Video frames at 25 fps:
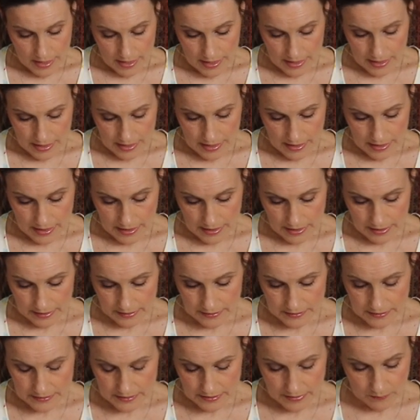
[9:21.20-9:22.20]

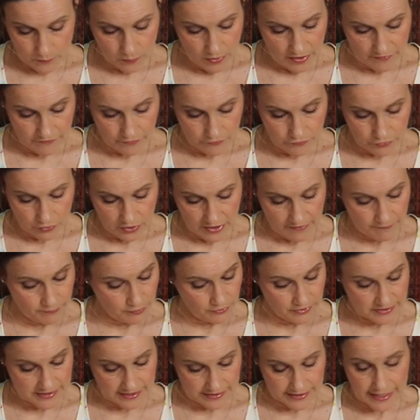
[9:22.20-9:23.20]
And what have I wrote? I've
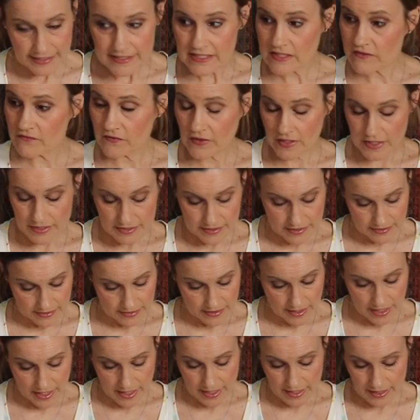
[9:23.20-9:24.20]
put, it's a nice fit.
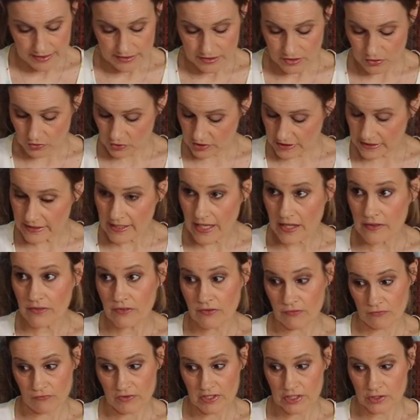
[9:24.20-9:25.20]
Yeah, it's a good
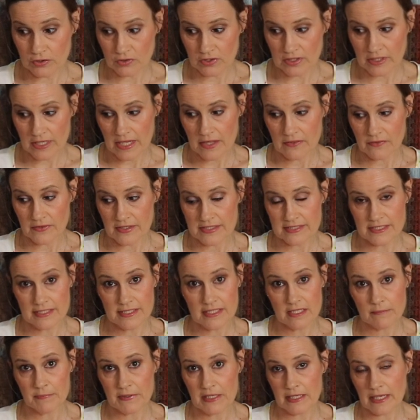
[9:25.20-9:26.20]
length, really good length. It's a
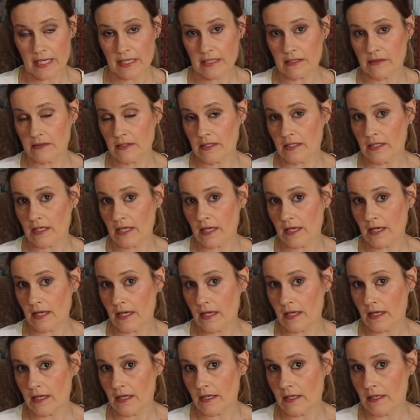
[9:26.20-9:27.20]
little bit like the
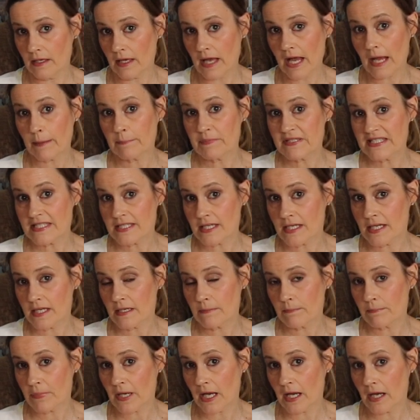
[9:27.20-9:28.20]
Ab
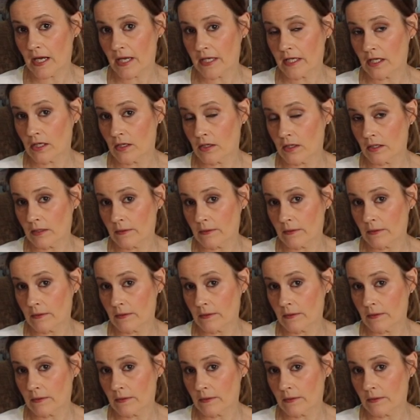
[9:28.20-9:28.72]
Tee by